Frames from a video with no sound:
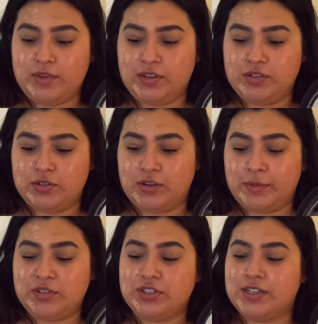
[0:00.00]
So
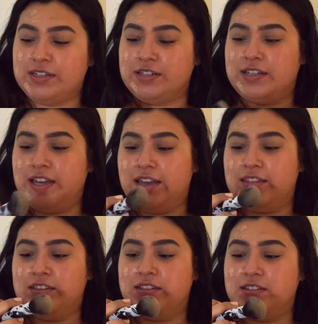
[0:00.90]
I'm just gonna take
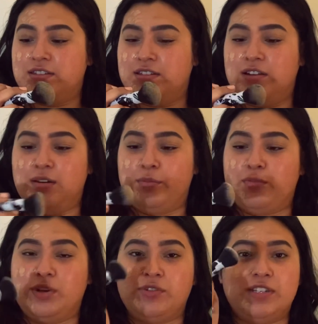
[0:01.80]
this
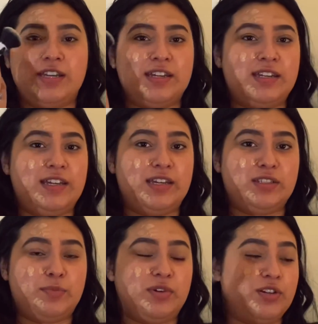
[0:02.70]
Real
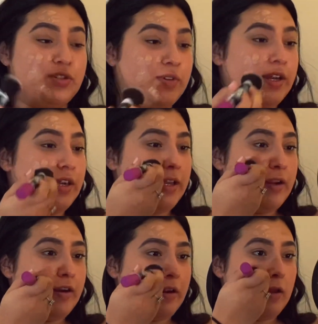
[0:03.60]
Techniques brush right
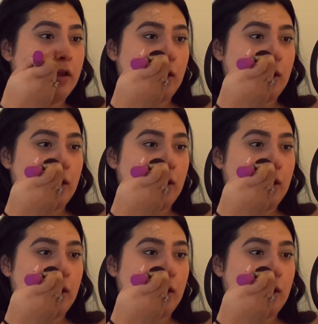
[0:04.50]
here,